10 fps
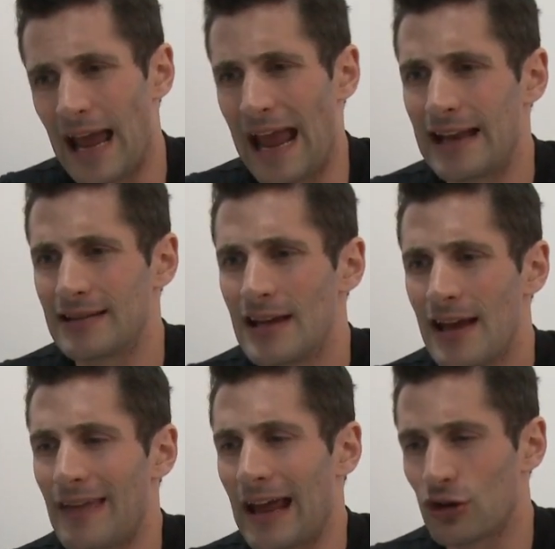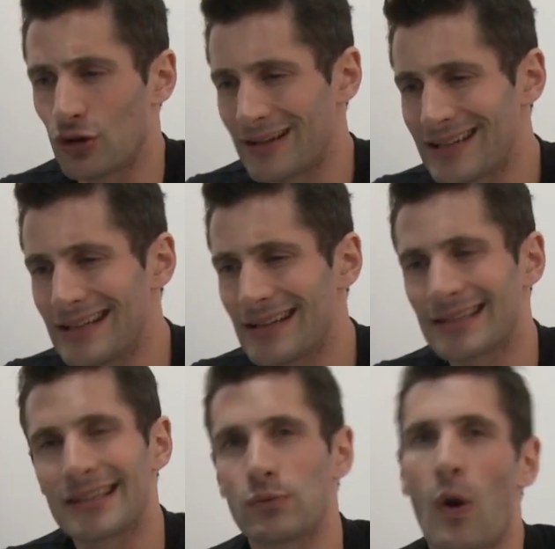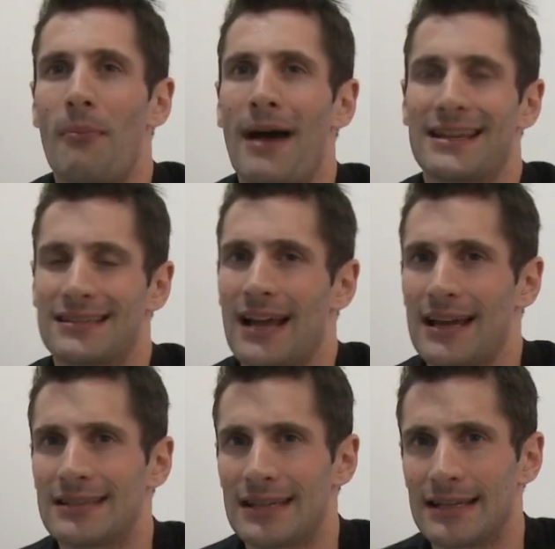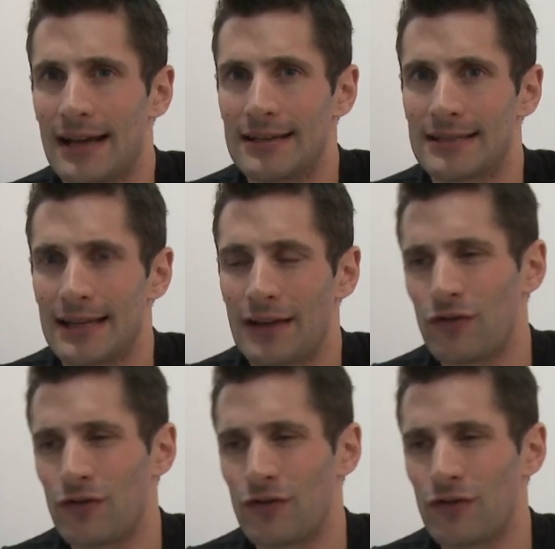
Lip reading: and that grittiness is what makes DayZ DayZ.